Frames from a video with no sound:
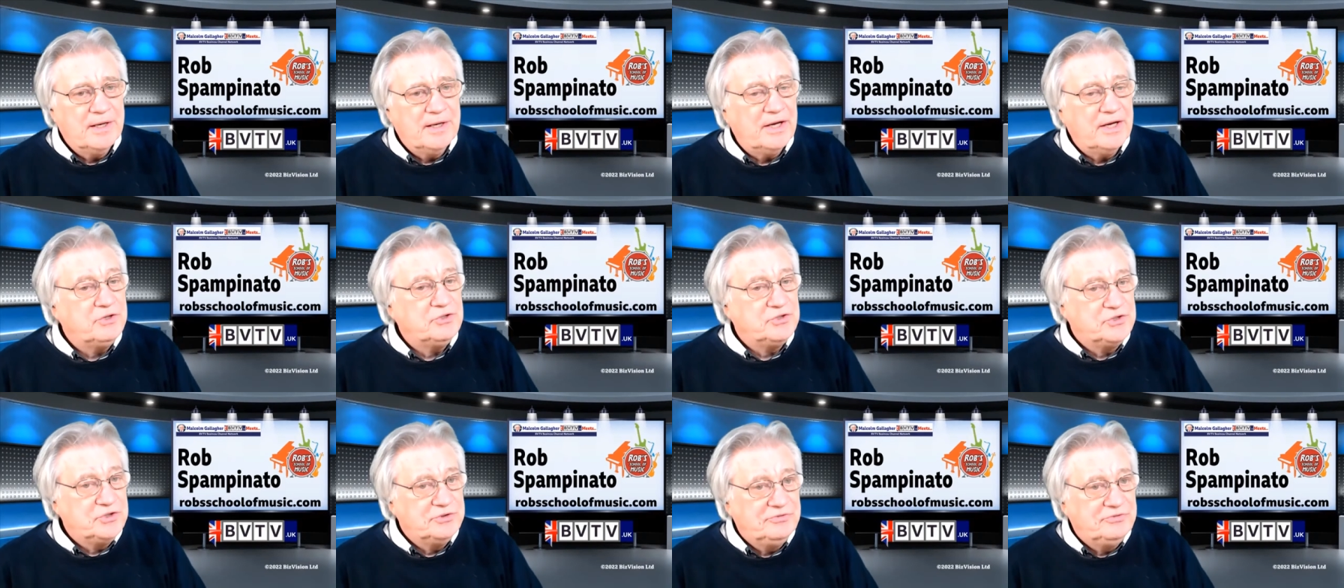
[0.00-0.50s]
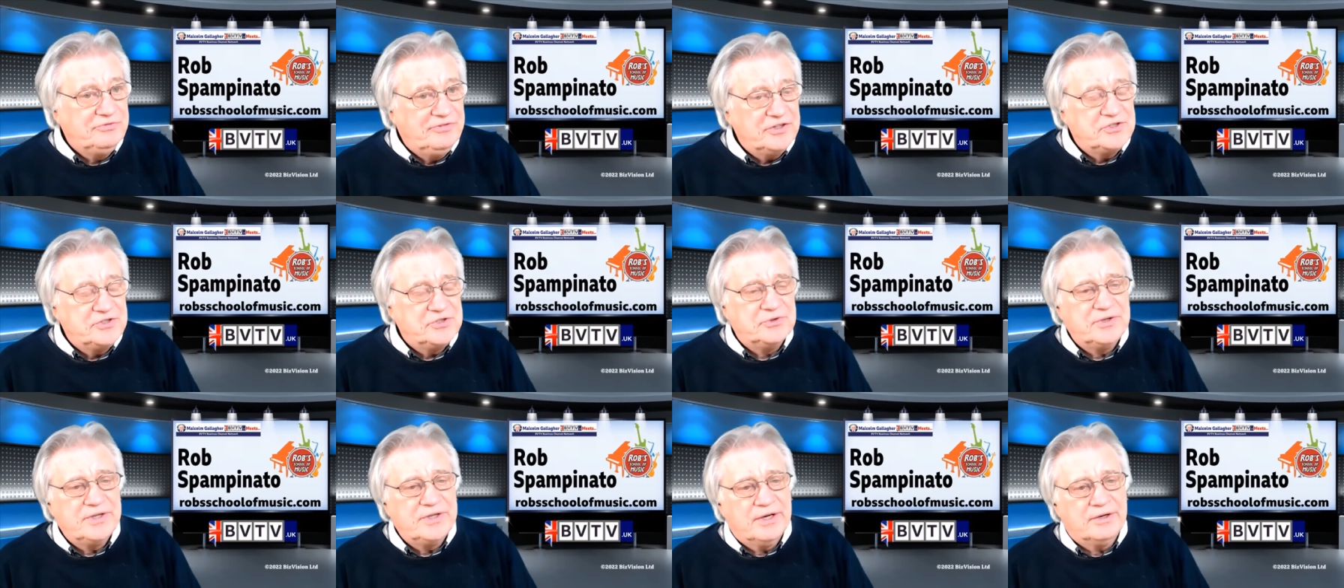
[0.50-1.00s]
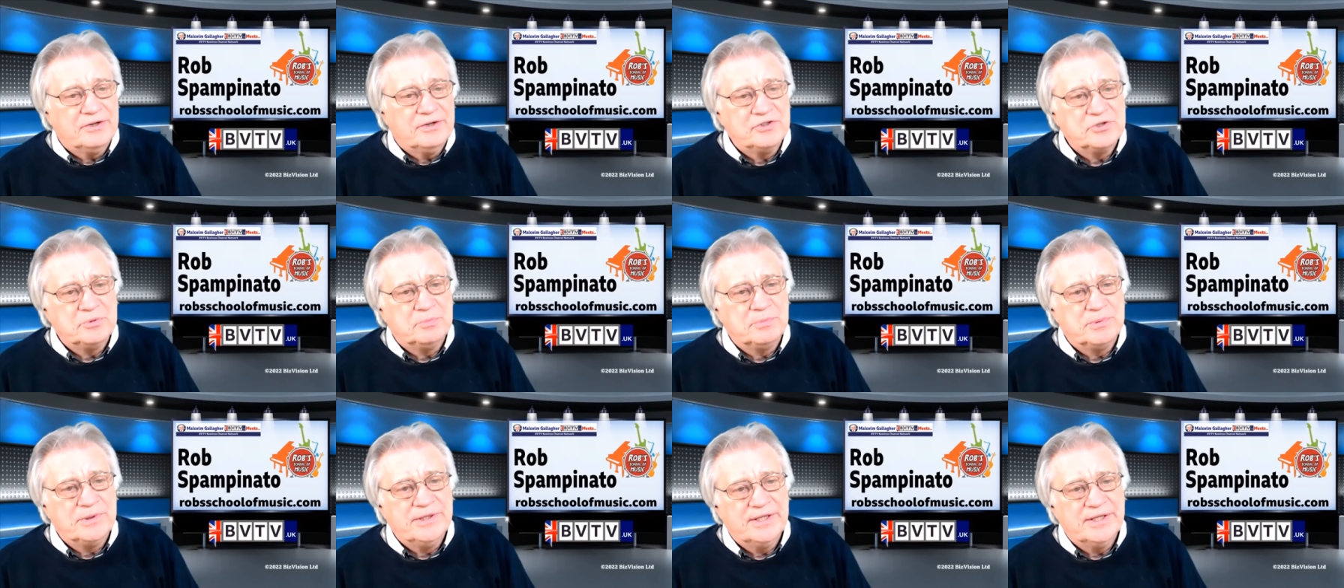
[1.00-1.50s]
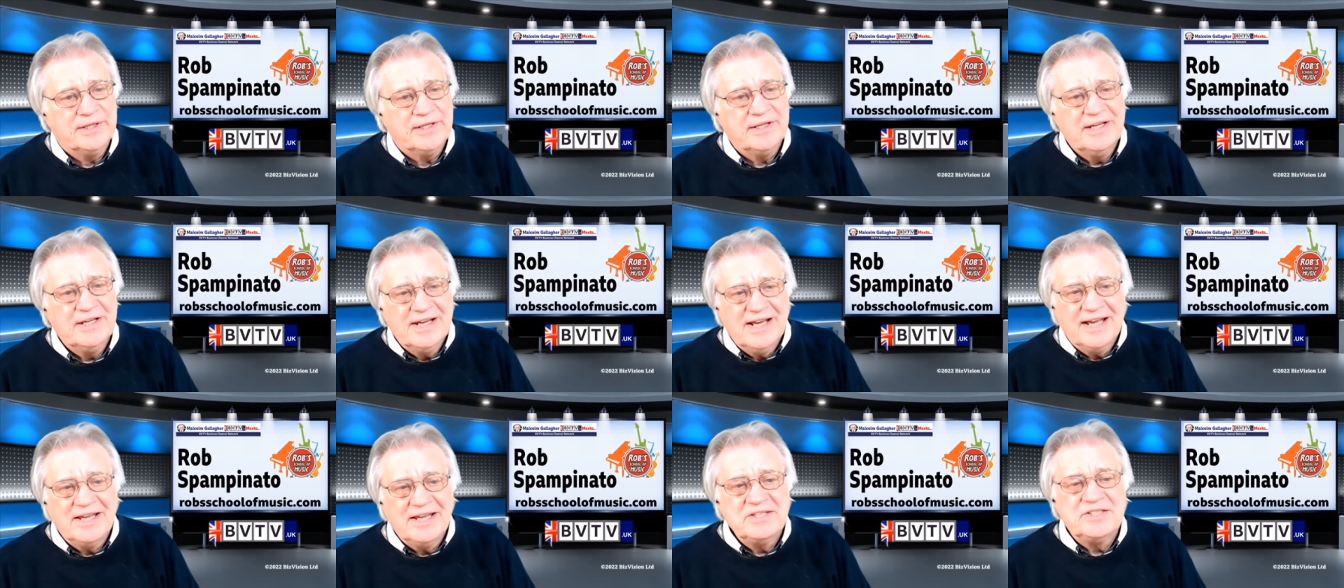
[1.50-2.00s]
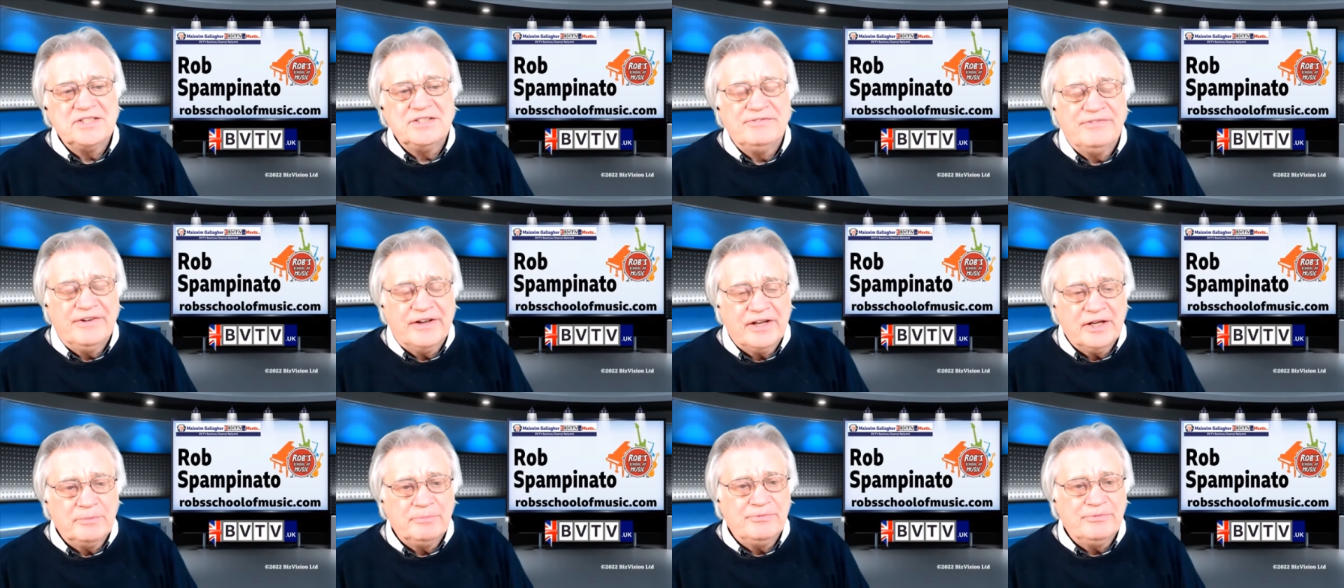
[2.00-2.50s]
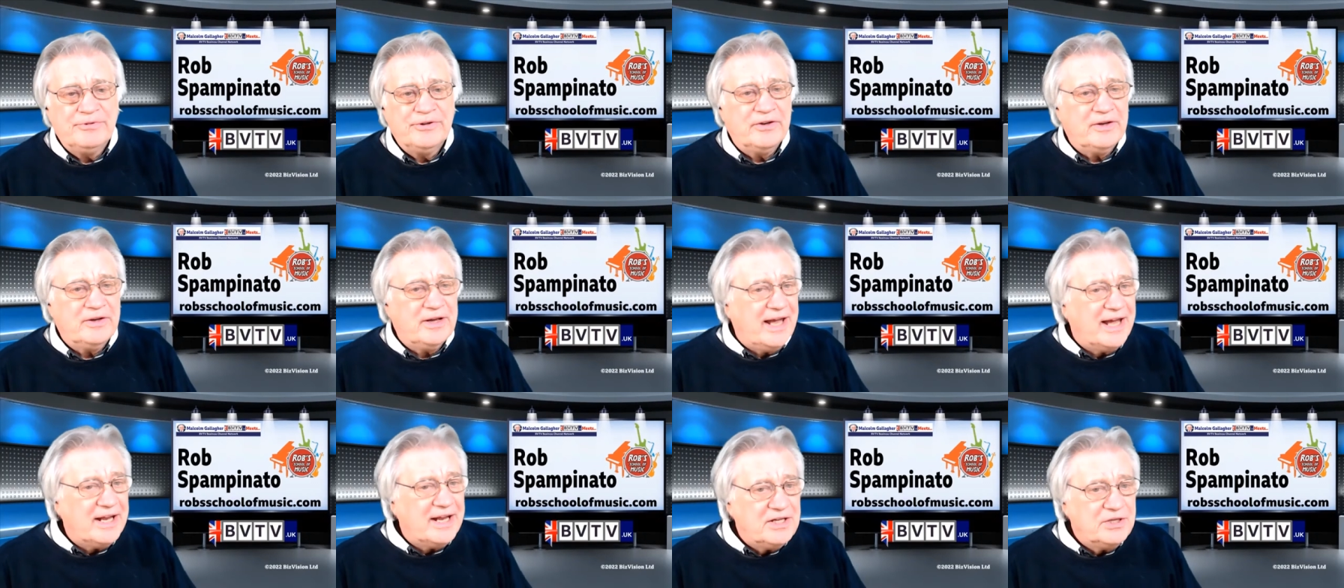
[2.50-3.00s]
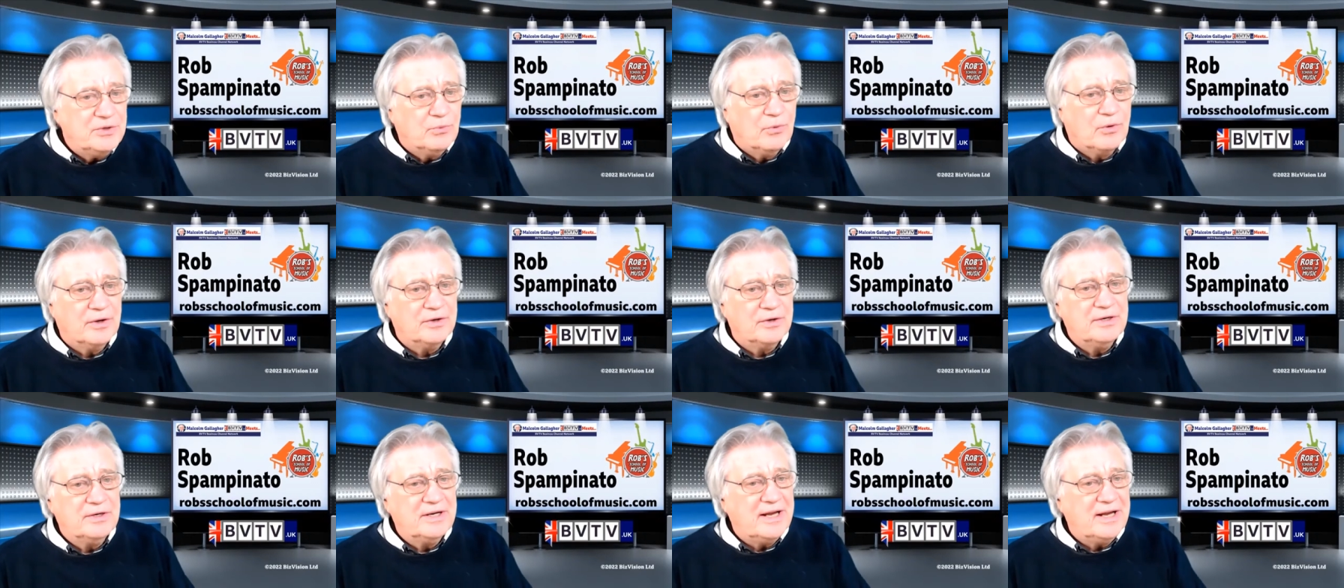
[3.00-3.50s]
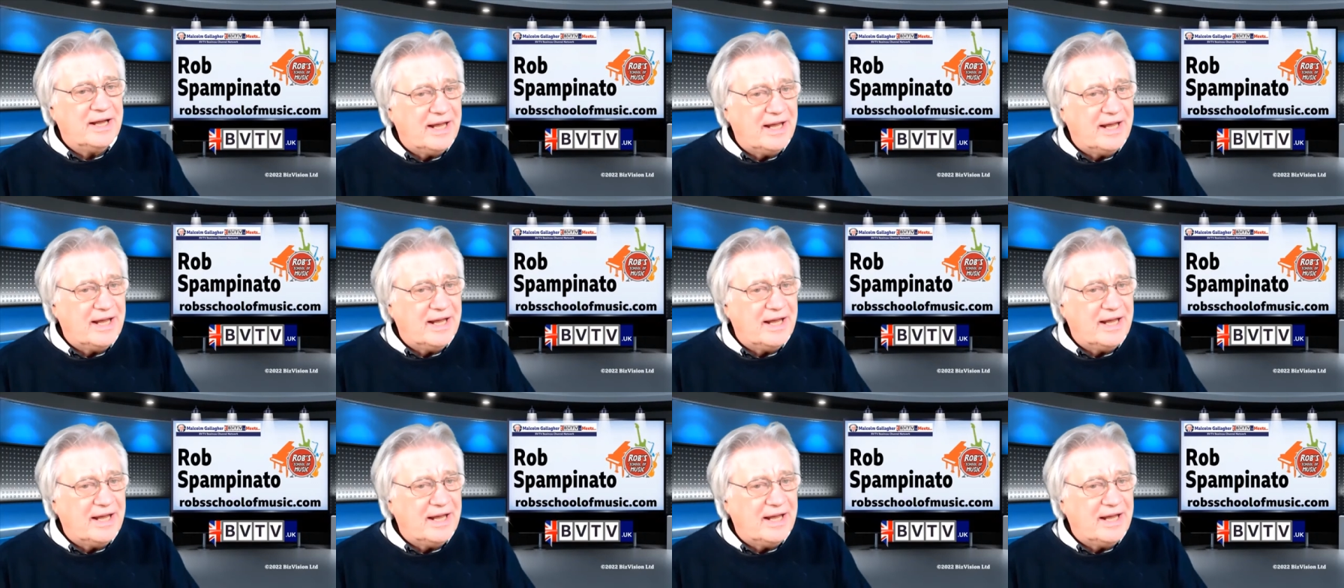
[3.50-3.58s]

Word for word: a true visionary entrepreneur, has developed for anyone,